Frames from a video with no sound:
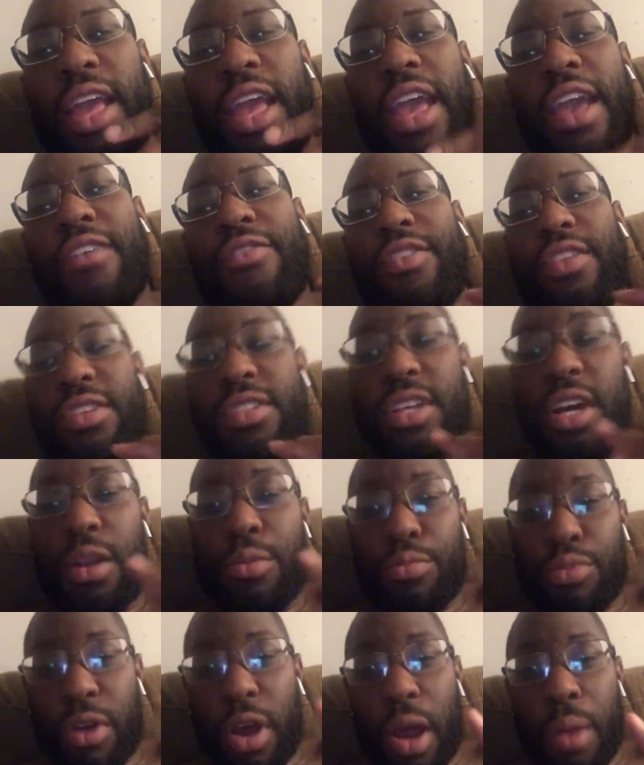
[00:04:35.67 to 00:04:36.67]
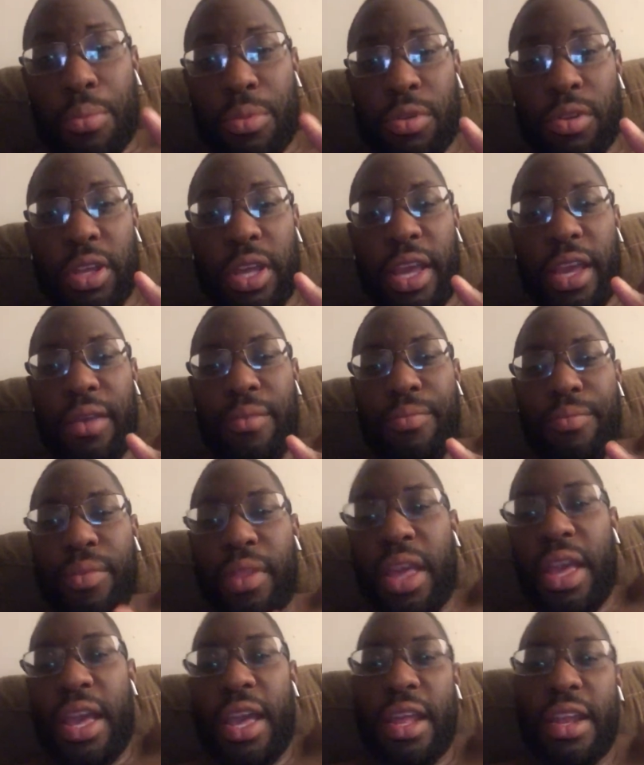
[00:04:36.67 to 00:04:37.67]
if done properly
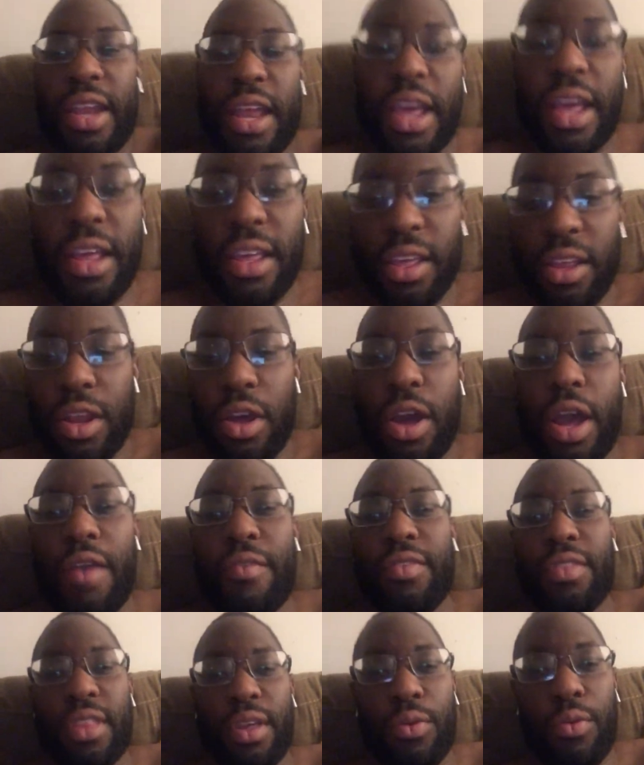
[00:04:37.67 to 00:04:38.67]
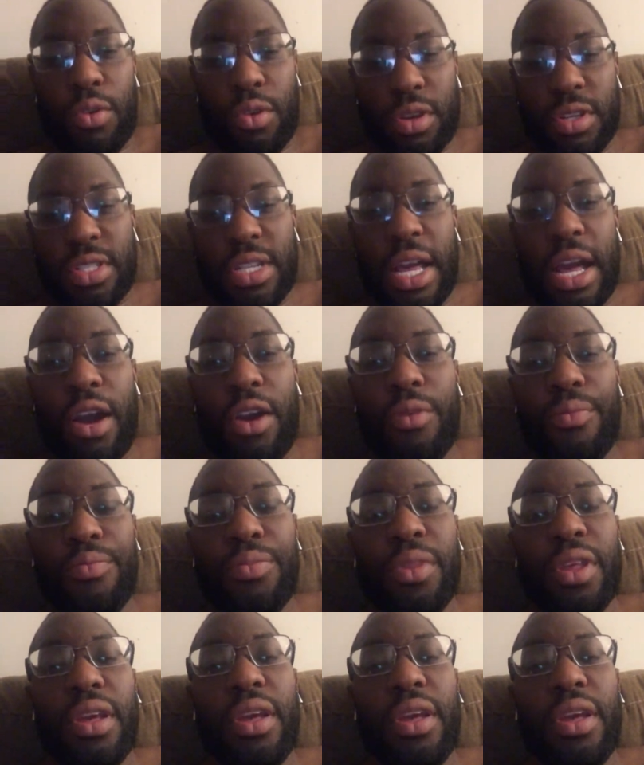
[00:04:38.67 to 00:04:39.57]
and everything works out,